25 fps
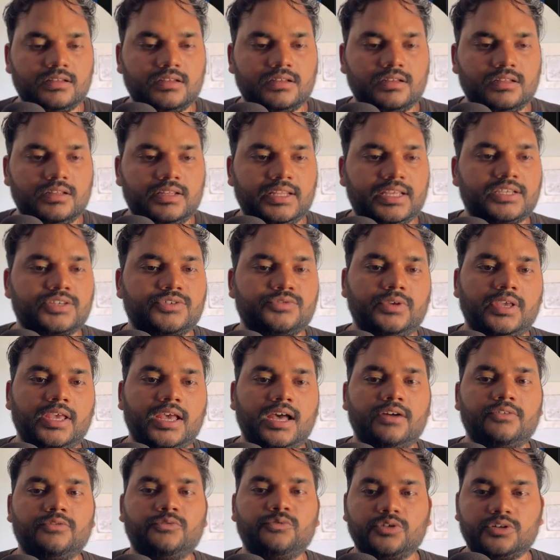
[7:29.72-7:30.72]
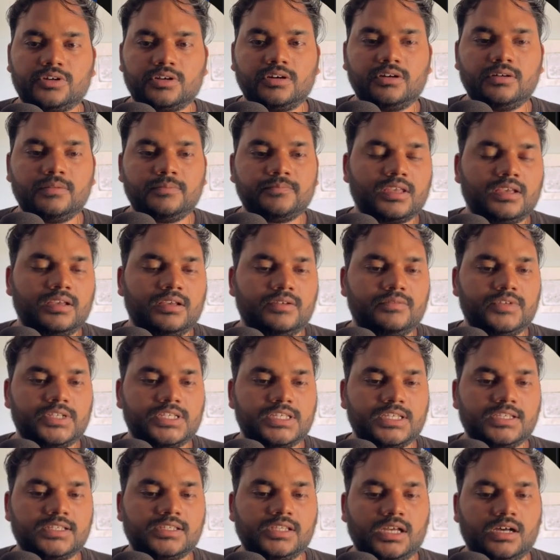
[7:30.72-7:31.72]
Next we have footer,
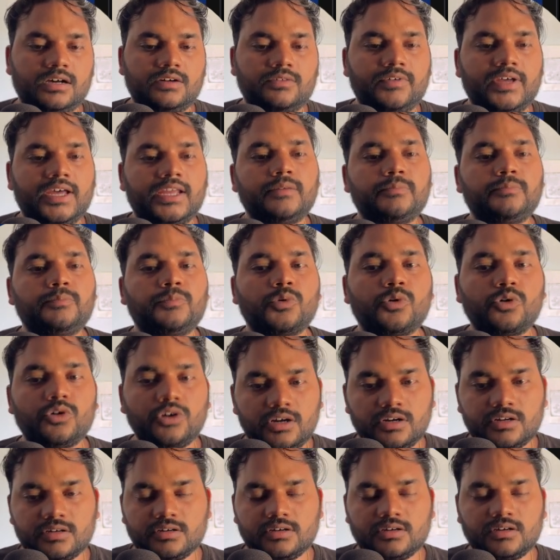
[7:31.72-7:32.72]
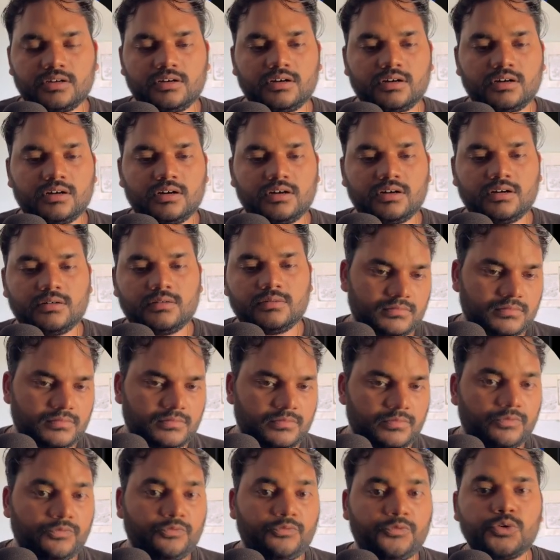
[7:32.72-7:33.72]
which is a very bold
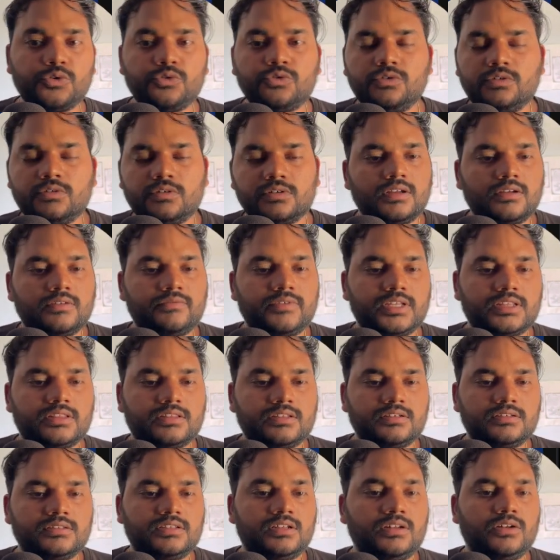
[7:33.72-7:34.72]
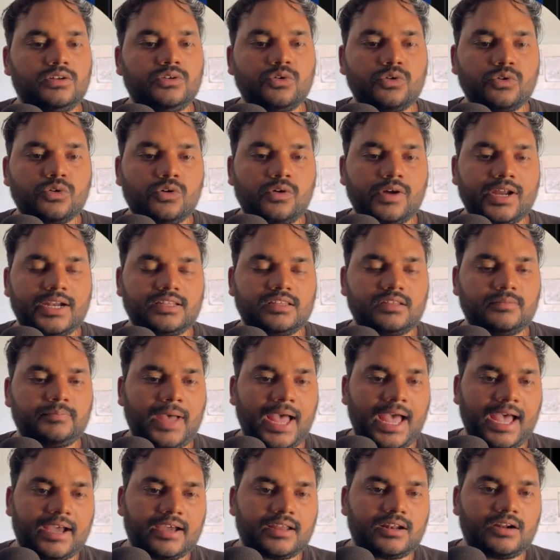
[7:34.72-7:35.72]
view with the logo at the
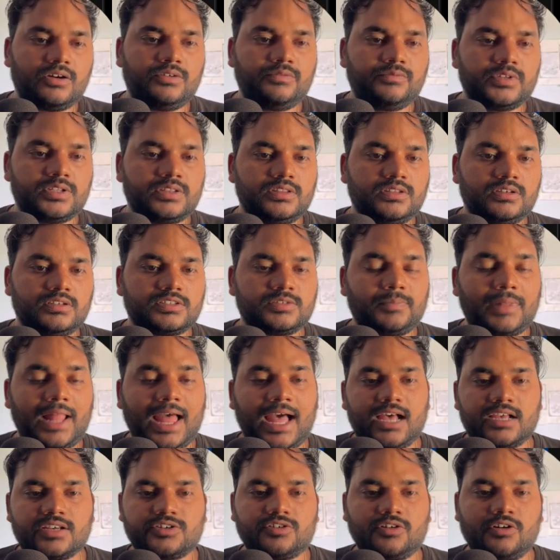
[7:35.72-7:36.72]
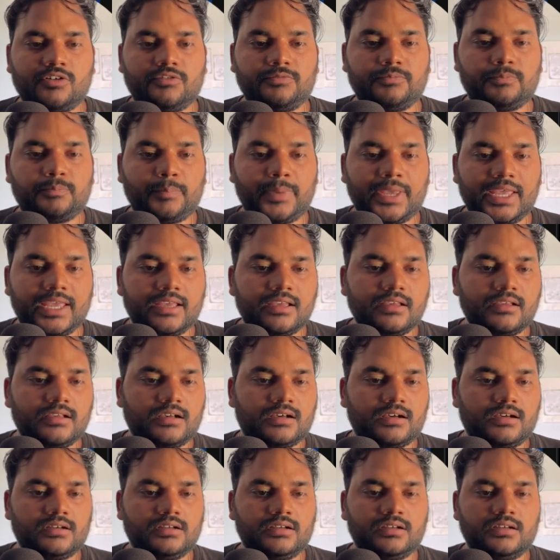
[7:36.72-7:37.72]
background with the splash of
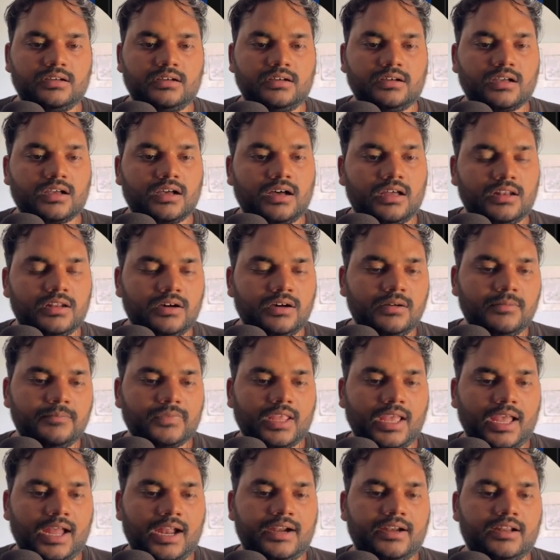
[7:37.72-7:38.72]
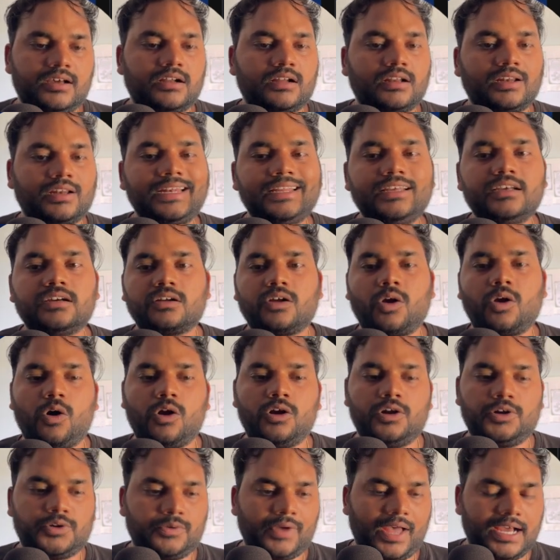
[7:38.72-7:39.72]
pink color and a clear
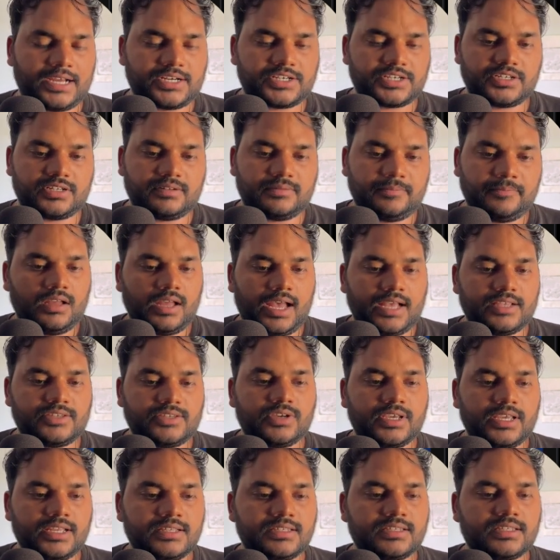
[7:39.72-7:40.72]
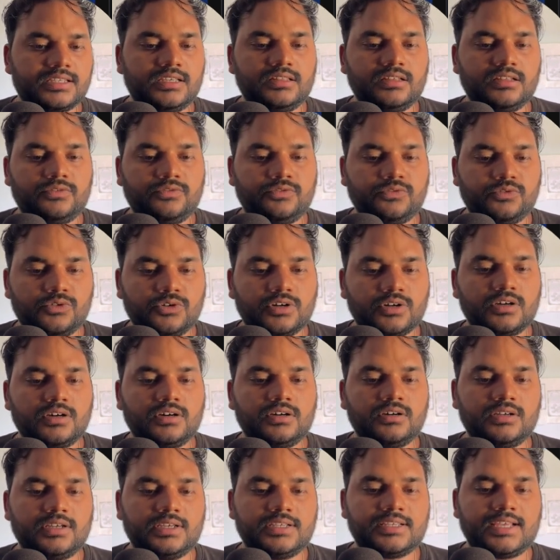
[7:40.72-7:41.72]
call to action. As you can see, the
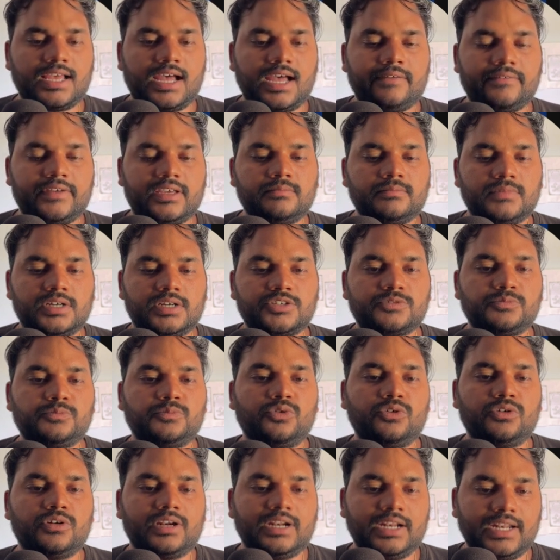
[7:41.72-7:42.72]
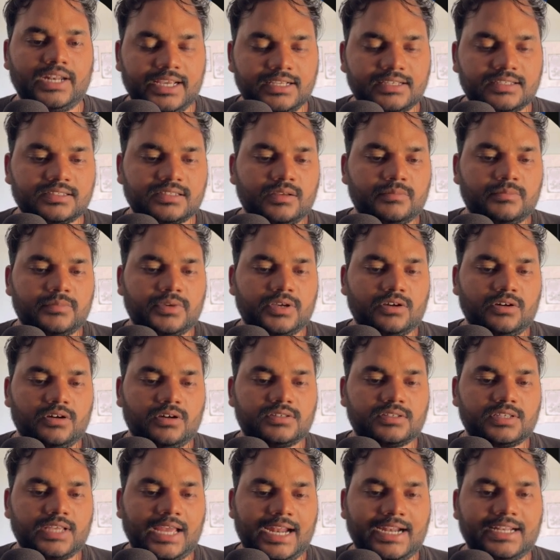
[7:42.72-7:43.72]
footer is having much more links,
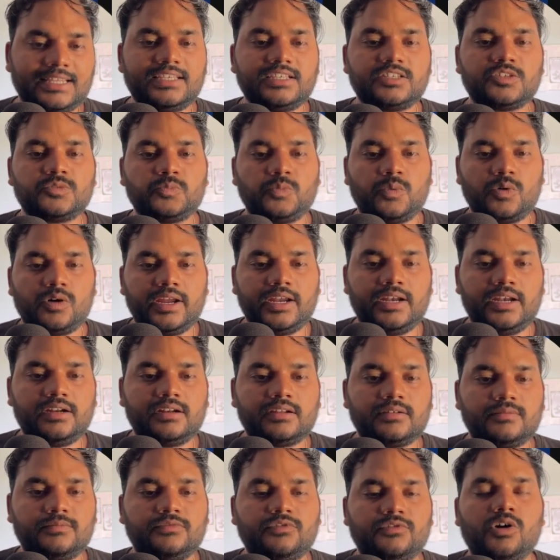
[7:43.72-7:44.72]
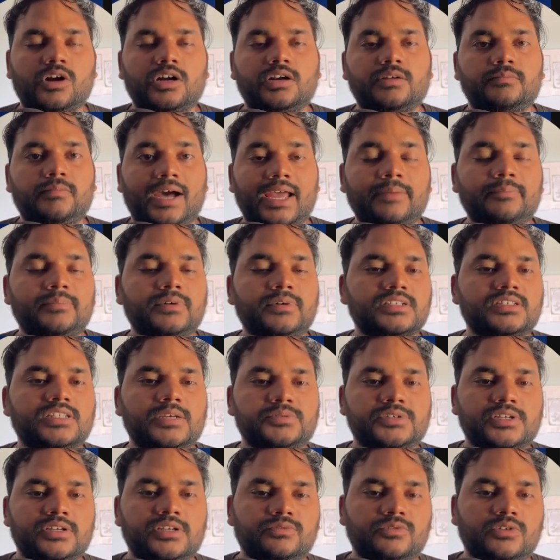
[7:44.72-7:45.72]
because at this point what my
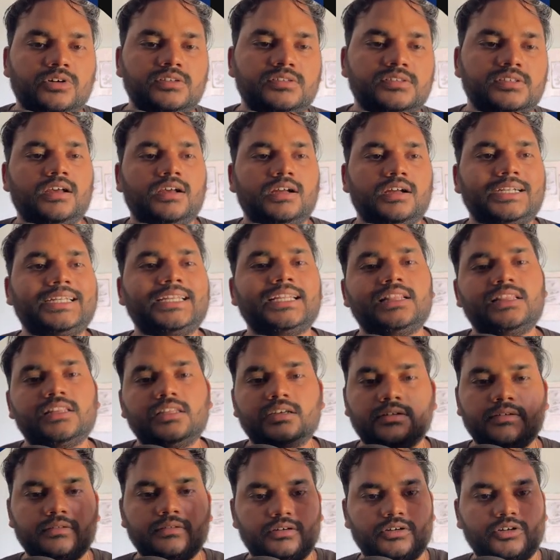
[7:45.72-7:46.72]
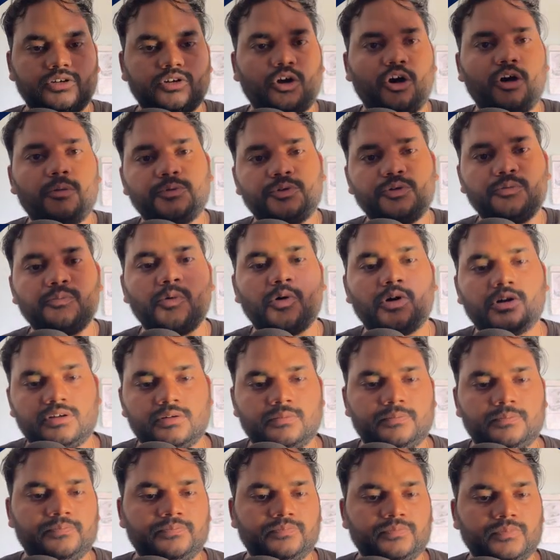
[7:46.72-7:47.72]
perception was, till the top to bottom